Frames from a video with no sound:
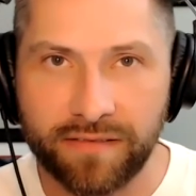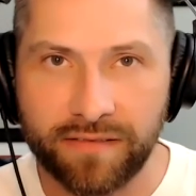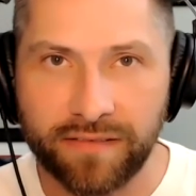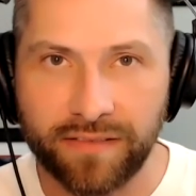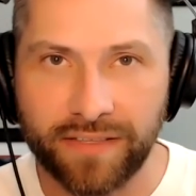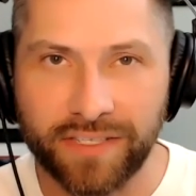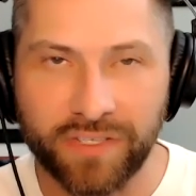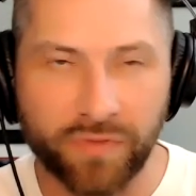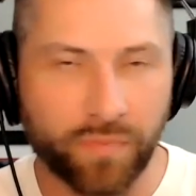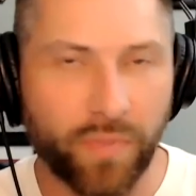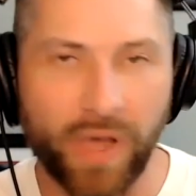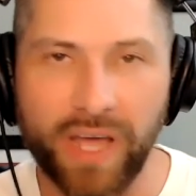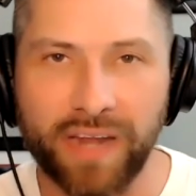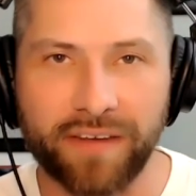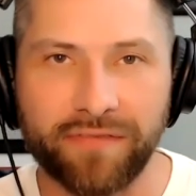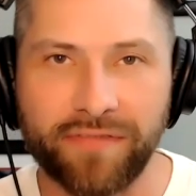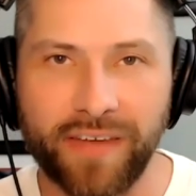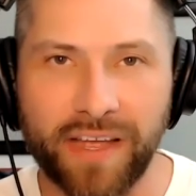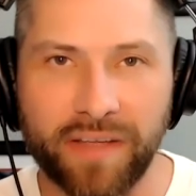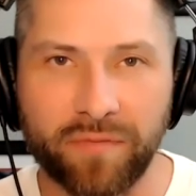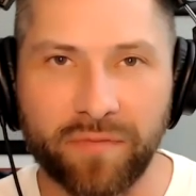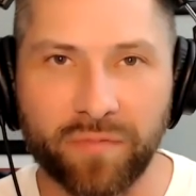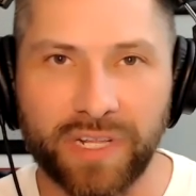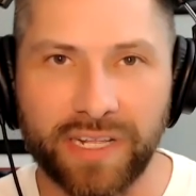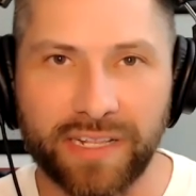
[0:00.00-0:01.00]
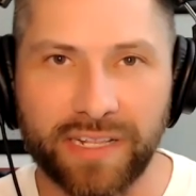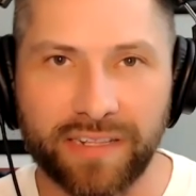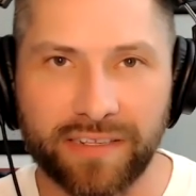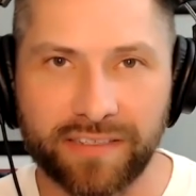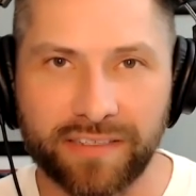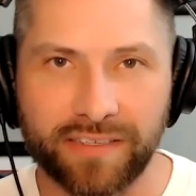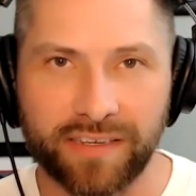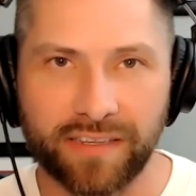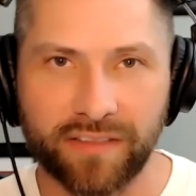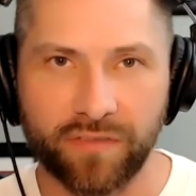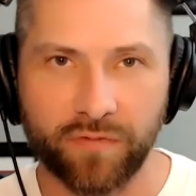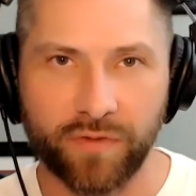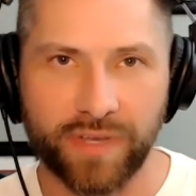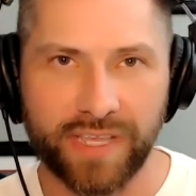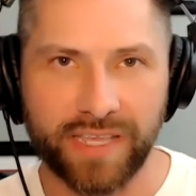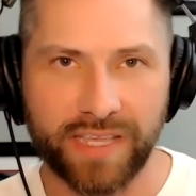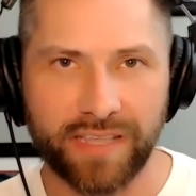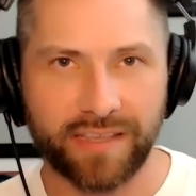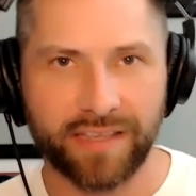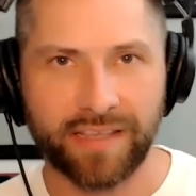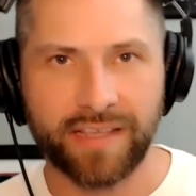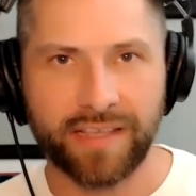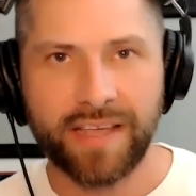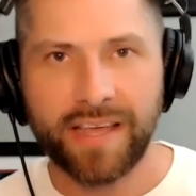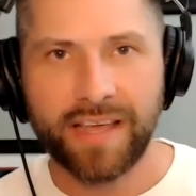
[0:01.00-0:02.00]
The Spotify playlist of the
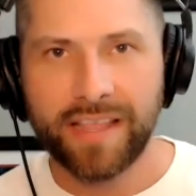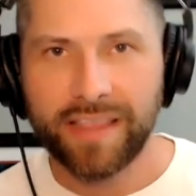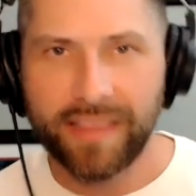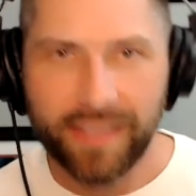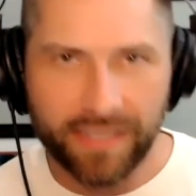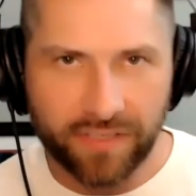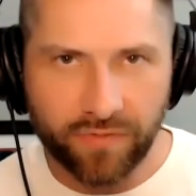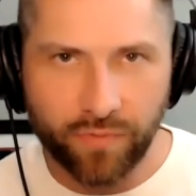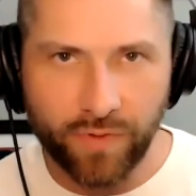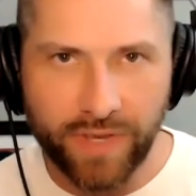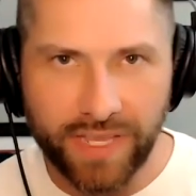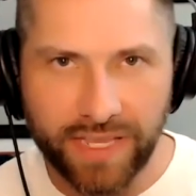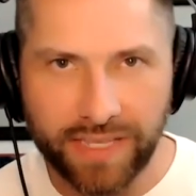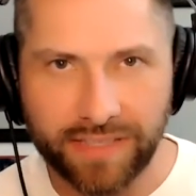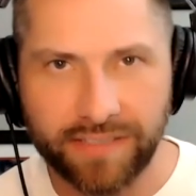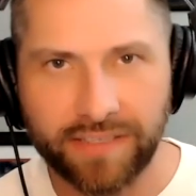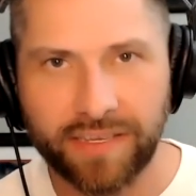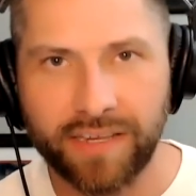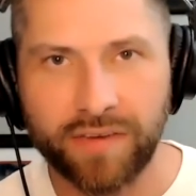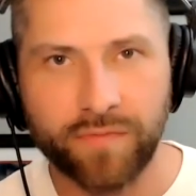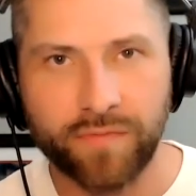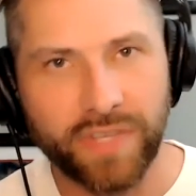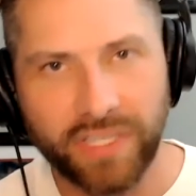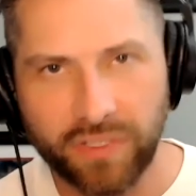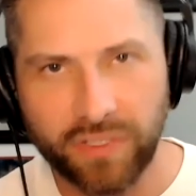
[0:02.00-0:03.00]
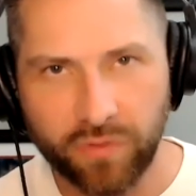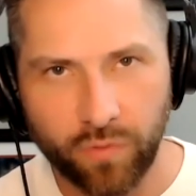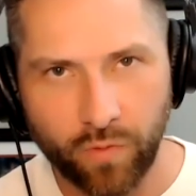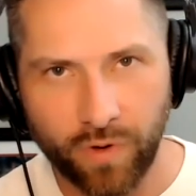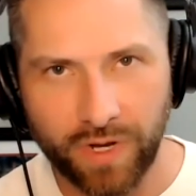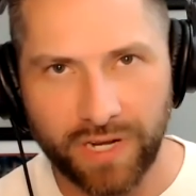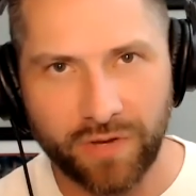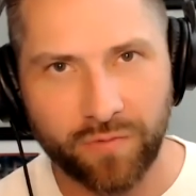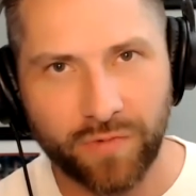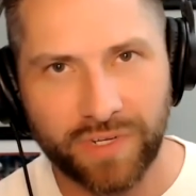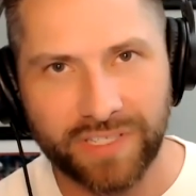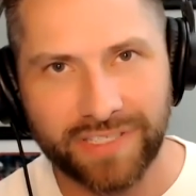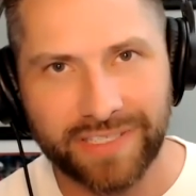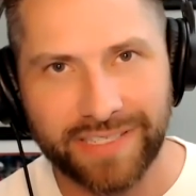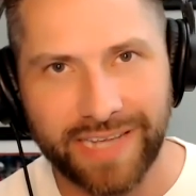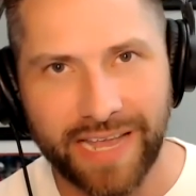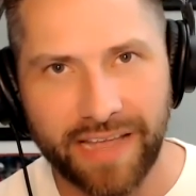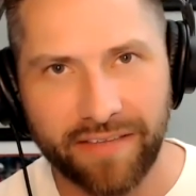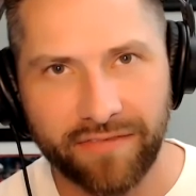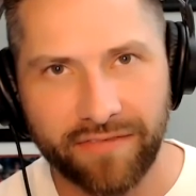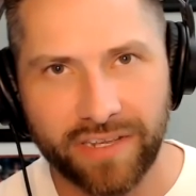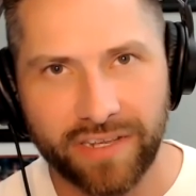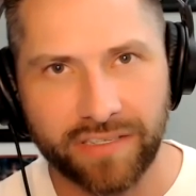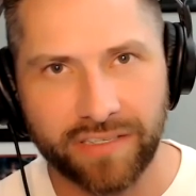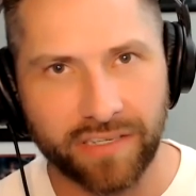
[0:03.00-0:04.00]
week. This week it's going to be 21
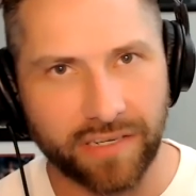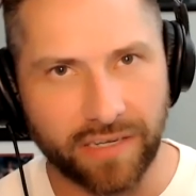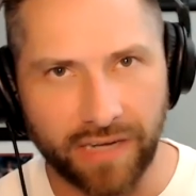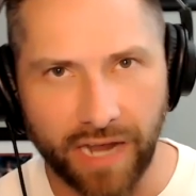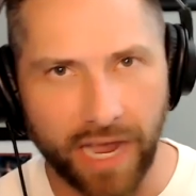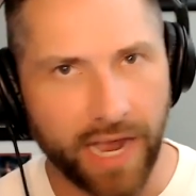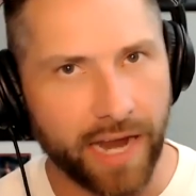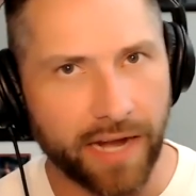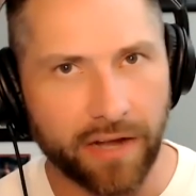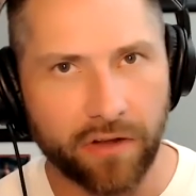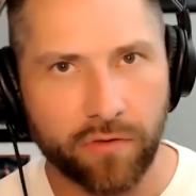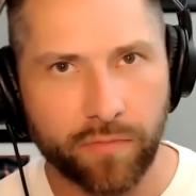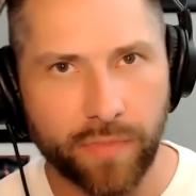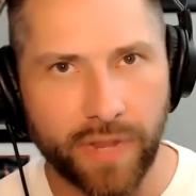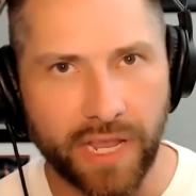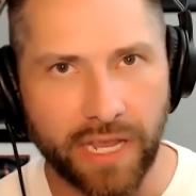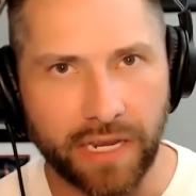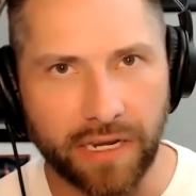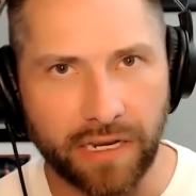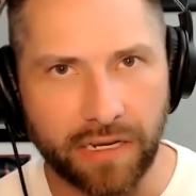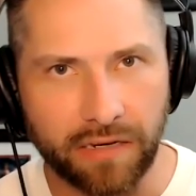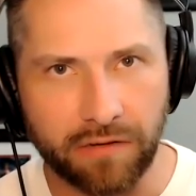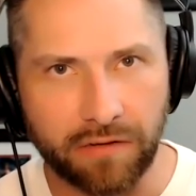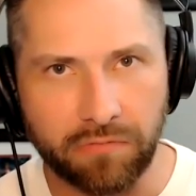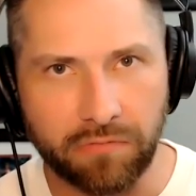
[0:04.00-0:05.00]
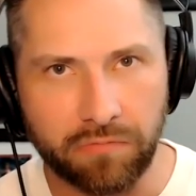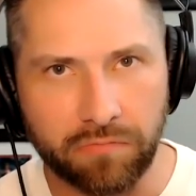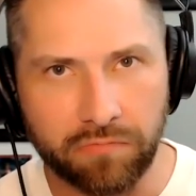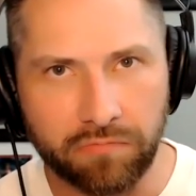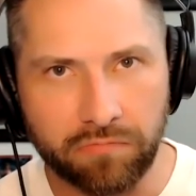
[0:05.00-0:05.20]
Savage and Iron Maiden.